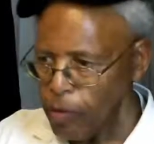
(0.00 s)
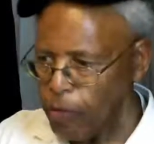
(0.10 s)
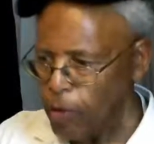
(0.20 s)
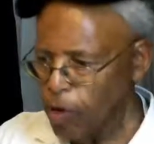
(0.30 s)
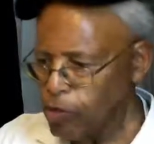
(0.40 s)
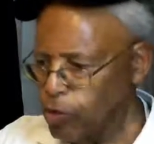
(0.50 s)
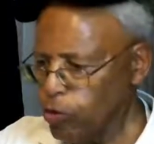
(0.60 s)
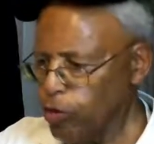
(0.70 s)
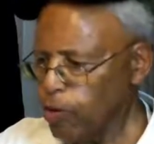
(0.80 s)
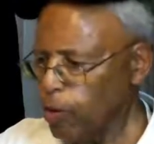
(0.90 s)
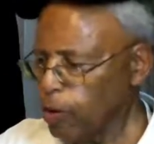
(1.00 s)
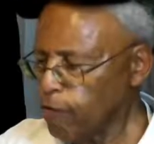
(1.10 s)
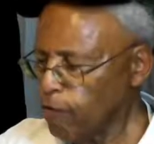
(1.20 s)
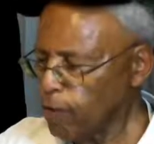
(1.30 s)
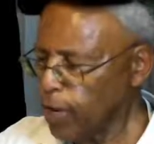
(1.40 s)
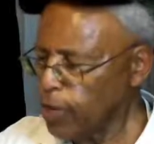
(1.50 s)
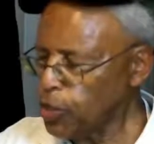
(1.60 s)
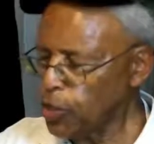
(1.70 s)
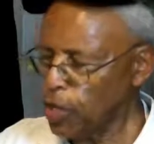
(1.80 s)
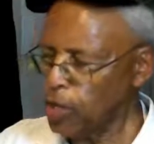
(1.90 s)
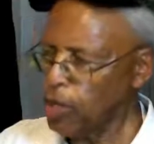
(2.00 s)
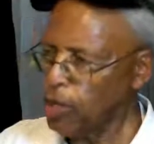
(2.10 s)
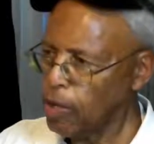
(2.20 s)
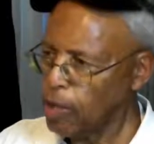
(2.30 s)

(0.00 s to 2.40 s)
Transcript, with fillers: Because when you read the book of Revelation,